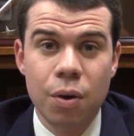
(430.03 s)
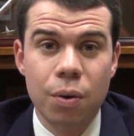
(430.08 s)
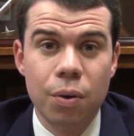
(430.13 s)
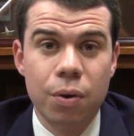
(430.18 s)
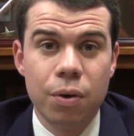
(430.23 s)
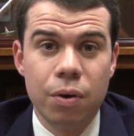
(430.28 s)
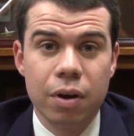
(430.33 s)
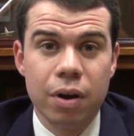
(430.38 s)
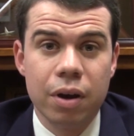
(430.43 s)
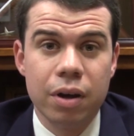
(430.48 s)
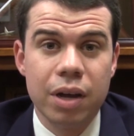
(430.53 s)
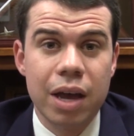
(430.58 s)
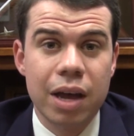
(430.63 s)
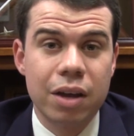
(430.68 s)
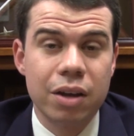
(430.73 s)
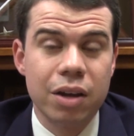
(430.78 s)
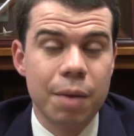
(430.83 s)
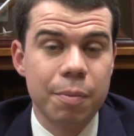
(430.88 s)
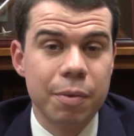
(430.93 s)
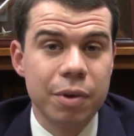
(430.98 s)
or
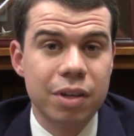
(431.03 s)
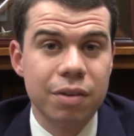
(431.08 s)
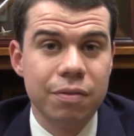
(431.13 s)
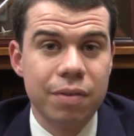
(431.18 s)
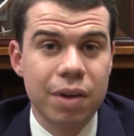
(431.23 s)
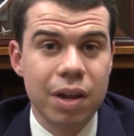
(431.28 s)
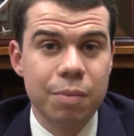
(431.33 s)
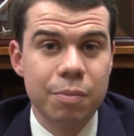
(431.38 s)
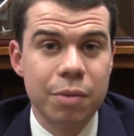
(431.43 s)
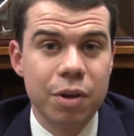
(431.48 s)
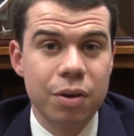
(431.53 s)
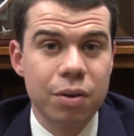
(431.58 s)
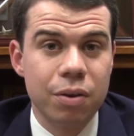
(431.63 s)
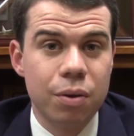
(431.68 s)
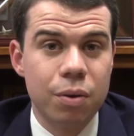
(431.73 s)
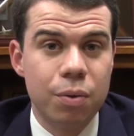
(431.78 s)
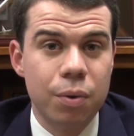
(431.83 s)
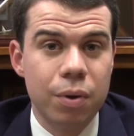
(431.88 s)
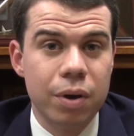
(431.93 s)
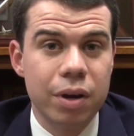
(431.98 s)
Economic Development
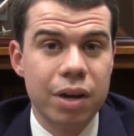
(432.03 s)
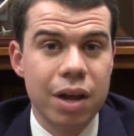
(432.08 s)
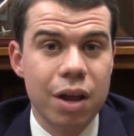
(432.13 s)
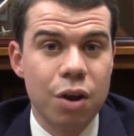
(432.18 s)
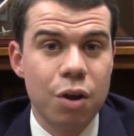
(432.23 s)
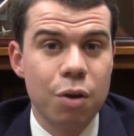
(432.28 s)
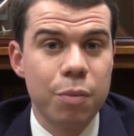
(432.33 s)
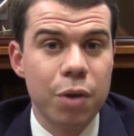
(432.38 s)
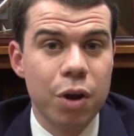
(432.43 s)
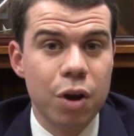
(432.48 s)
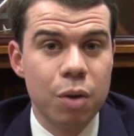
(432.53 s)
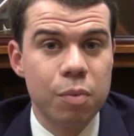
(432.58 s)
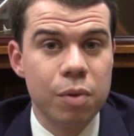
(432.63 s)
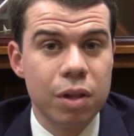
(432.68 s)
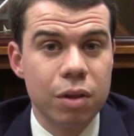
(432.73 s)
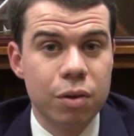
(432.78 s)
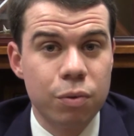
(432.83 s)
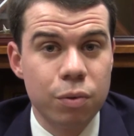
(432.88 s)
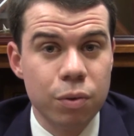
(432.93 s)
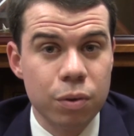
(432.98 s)
Coordinator
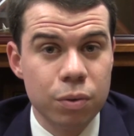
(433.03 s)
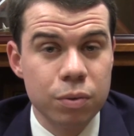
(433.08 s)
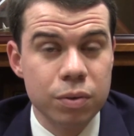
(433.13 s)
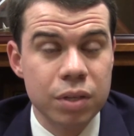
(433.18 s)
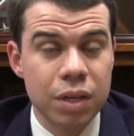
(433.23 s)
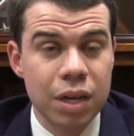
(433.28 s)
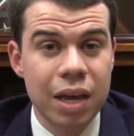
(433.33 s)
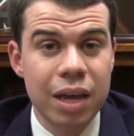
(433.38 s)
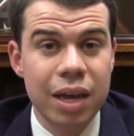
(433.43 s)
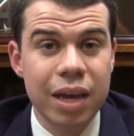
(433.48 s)
Maribel Cruz